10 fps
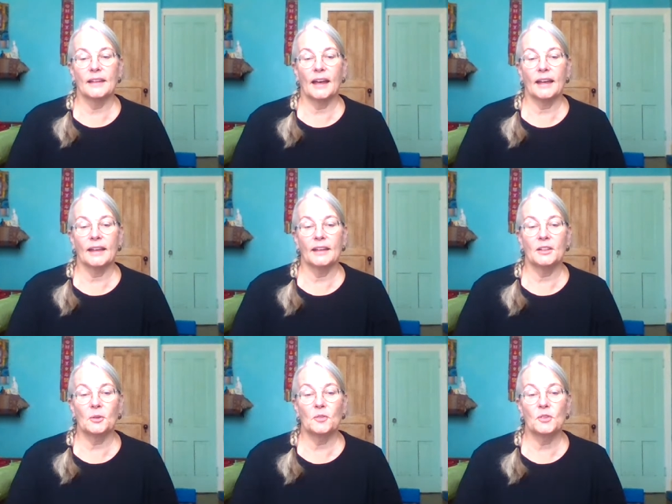
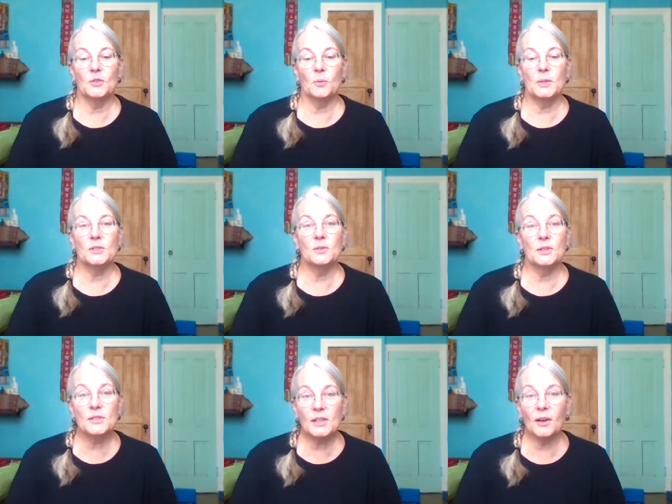if you told me 2
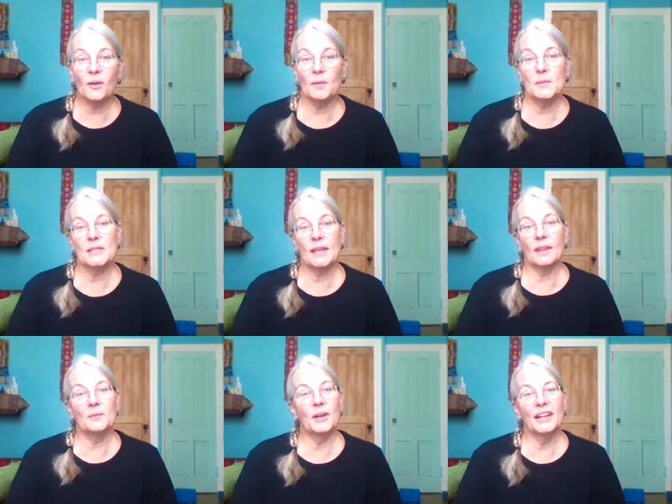years ago I'd be
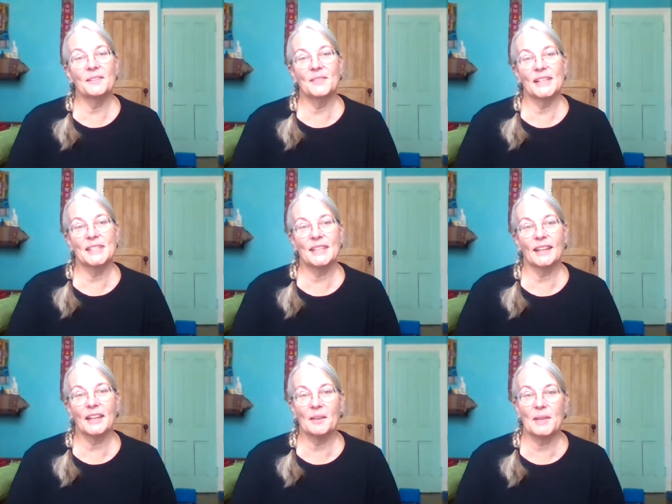celebrating my
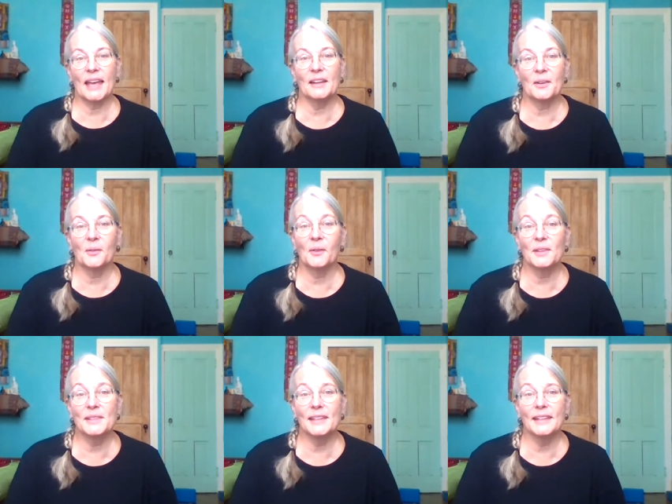son coming out of
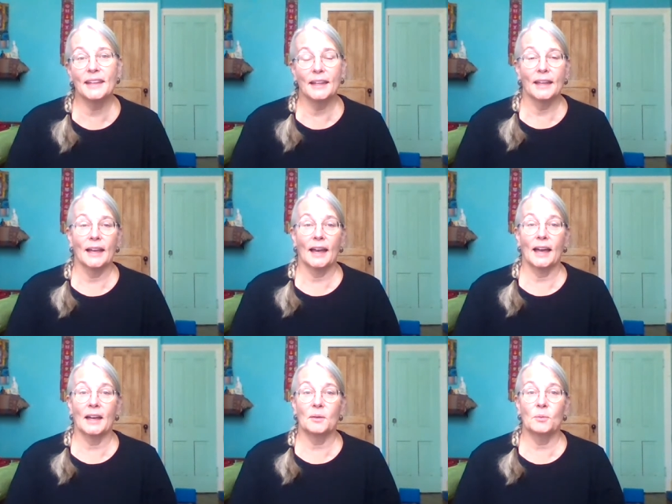quarantine,
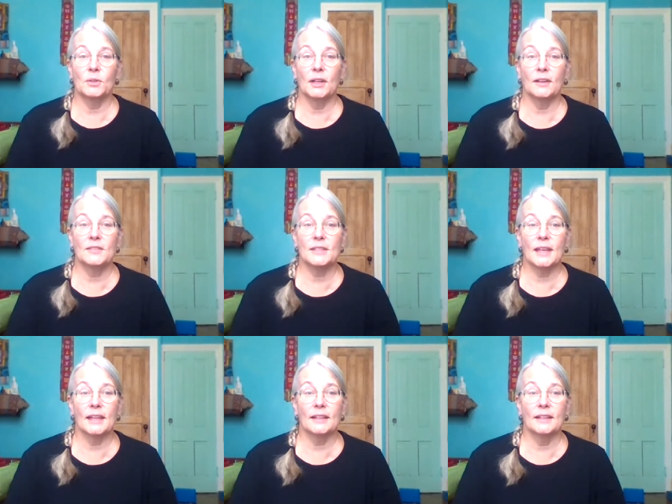I would have
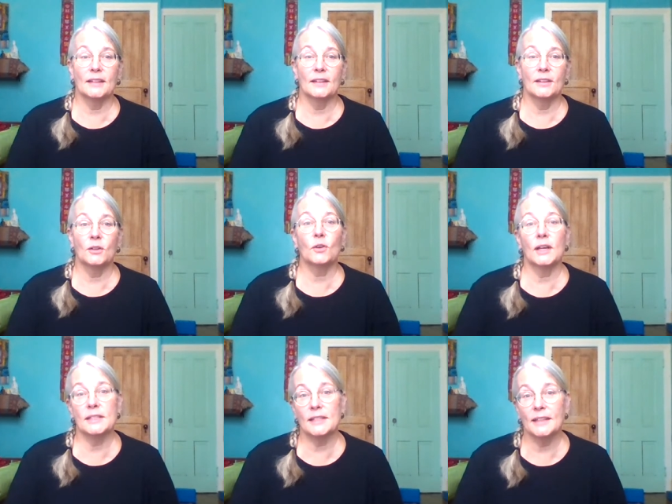said you're
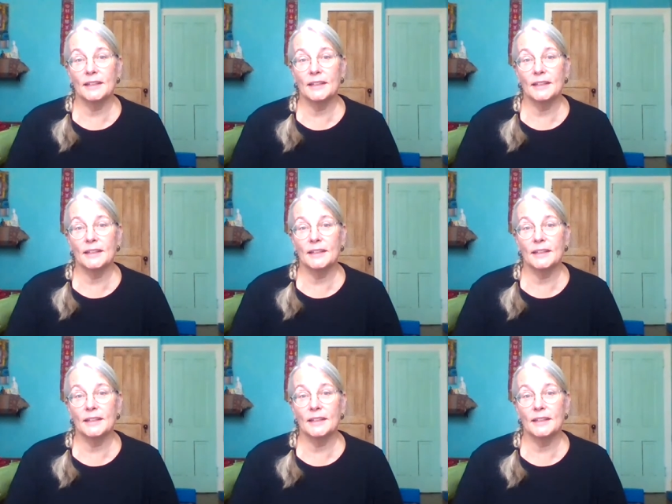crazy.